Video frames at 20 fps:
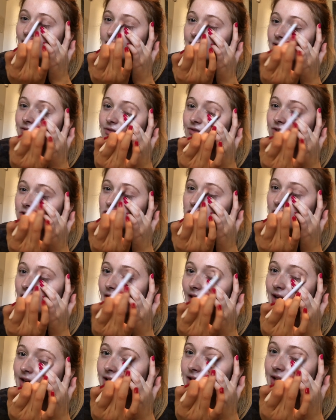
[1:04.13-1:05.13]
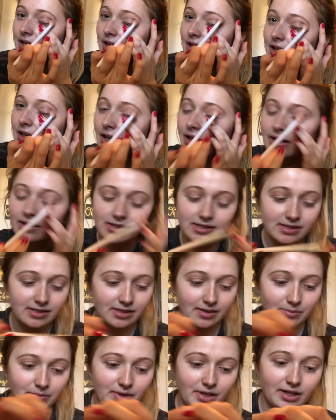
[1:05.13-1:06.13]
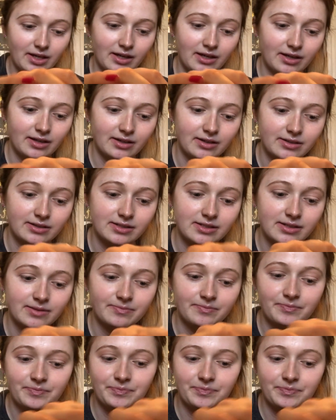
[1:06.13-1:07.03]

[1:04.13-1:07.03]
kind of chatty, I guess, because